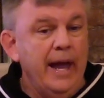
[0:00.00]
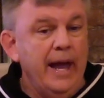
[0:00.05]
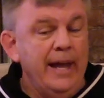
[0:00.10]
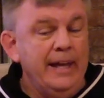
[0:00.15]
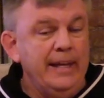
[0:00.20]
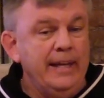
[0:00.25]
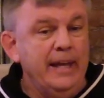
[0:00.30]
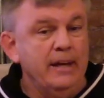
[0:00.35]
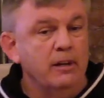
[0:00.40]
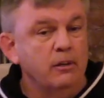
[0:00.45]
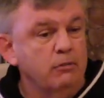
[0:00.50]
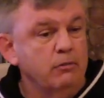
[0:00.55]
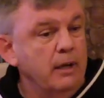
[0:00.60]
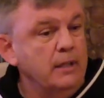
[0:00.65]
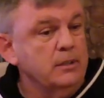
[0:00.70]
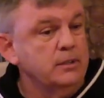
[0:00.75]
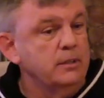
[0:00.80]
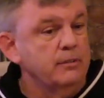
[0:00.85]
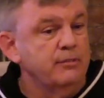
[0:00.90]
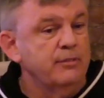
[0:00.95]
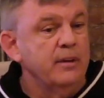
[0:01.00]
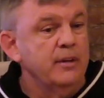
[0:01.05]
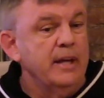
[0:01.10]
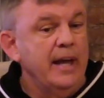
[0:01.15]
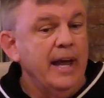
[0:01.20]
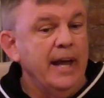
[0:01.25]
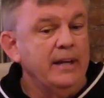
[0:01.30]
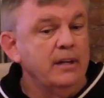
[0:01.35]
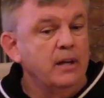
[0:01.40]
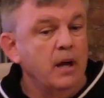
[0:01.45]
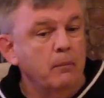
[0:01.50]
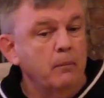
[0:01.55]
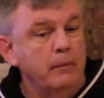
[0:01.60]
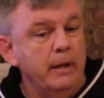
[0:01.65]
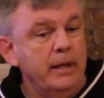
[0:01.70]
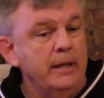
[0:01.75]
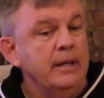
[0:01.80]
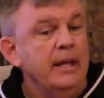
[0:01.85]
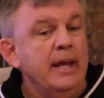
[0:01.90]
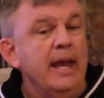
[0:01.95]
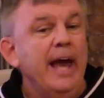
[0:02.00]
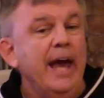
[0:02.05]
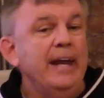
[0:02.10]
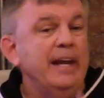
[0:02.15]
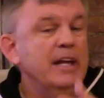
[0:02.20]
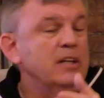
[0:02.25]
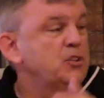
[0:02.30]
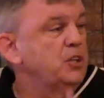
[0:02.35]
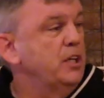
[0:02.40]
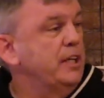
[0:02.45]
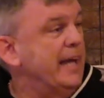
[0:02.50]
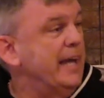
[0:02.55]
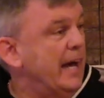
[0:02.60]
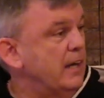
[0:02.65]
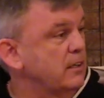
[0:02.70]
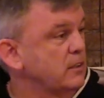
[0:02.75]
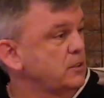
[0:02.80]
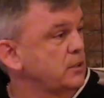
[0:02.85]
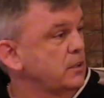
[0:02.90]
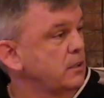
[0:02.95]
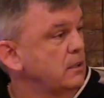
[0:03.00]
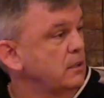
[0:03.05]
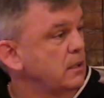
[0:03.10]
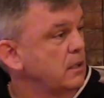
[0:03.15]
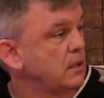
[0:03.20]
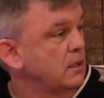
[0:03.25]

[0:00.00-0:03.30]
and get aggressive and come in, and then she counters her.